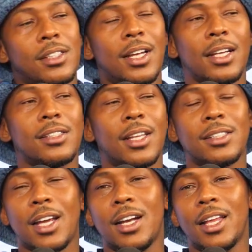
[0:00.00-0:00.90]
See,
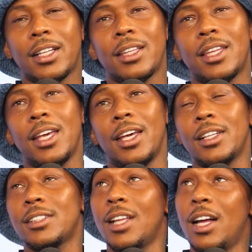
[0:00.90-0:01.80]
that's kind of like the thing.
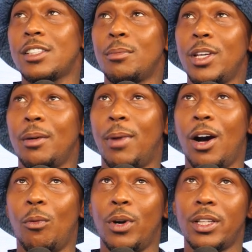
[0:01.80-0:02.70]
It's not to me
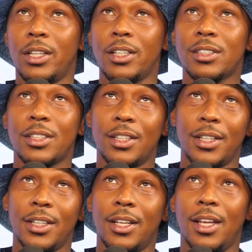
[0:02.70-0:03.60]
about what looks
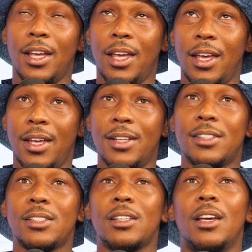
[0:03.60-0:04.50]
good.
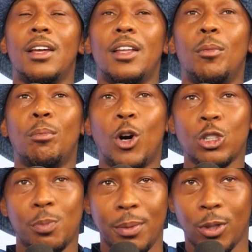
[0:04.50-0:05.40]
It's
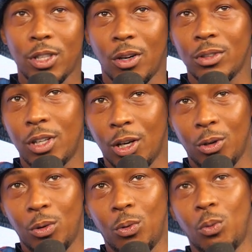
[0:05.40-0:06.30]
most people don't
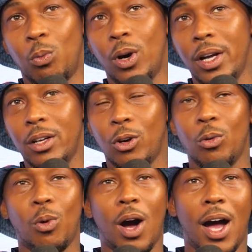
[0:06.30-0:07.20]
know what or
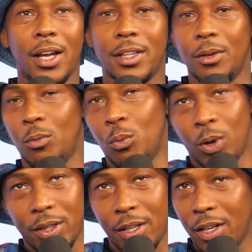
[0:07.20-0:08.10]
why
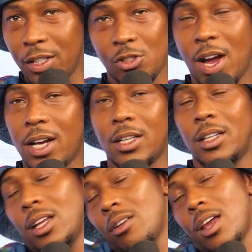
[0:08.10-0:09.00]
what they're attracting.
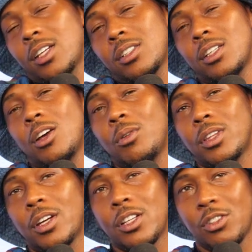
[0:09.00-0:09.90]
They don't actually know what
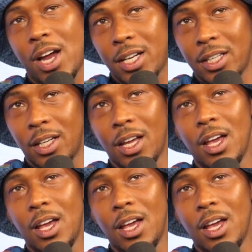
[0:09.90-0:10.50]
they're attracting.